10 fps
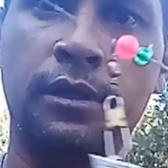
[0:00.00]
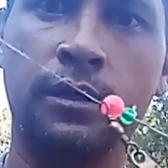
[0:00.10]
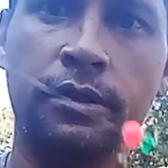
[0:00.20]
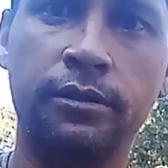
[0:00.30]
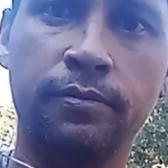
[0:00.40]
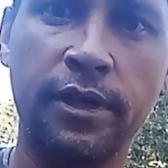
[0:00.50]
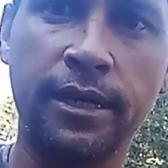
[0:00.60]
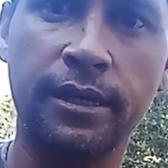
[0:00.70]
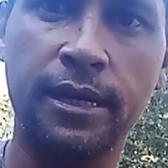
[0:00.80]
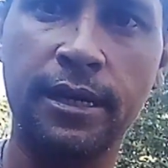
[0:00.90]
There's your
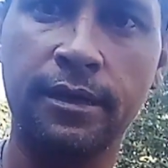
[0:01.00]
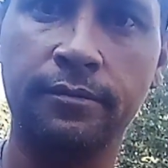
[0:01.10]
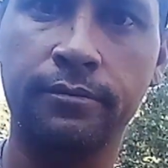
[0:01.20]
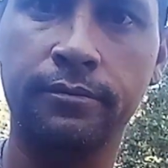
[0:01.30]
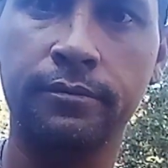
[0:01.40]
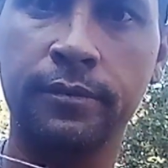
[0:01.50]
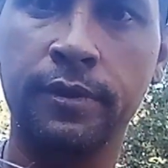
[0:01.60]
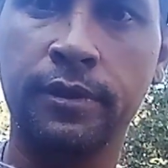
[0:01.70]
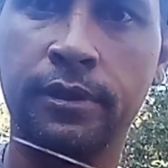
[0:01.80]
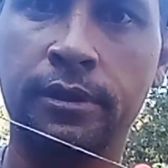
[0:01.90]
main line,
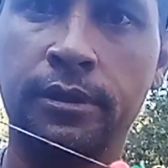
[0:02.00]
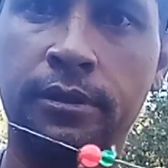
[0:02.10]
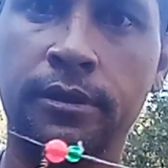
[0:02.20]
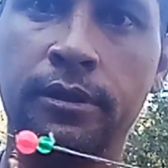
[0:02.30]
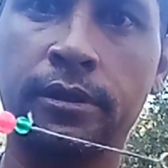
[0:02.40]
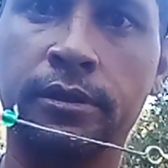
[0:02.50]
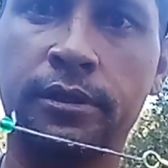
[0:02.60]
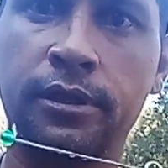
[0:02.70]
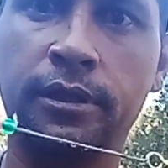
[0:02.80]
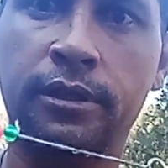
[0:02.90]

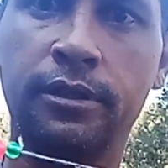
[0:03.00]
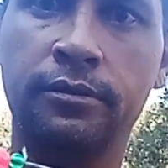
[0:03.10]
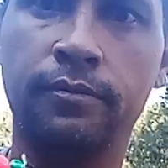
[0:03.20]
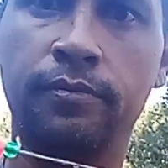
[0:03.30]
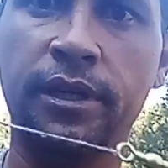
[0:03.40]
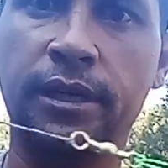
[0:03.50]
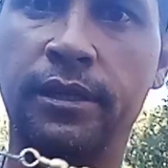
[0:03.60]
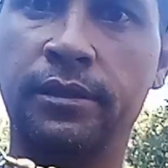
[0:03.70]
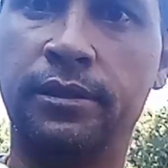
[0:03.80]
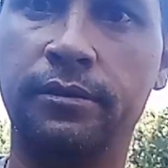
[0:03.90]
sinker,
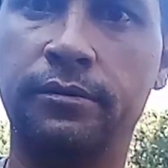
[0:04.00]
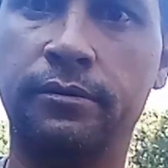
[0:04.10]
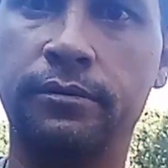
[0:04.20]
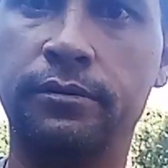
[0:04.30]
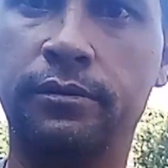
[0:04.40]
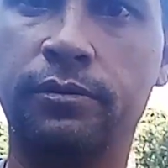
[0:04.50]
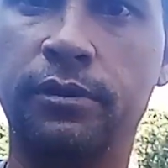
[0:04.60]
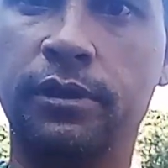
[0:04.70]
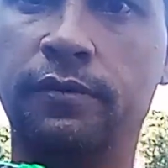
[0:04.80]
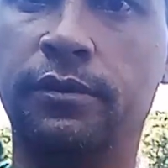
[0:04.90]
beads,
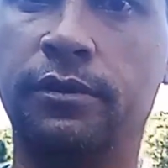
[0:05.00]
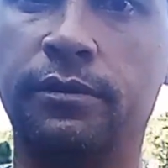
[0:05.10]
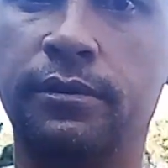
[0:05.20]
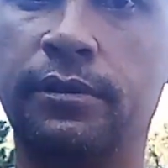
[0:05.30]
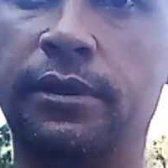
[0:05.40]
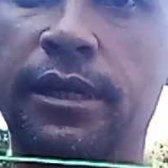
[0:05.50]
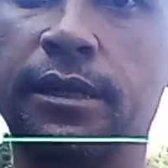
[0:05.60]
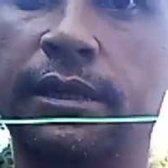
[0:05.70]
swivel, leader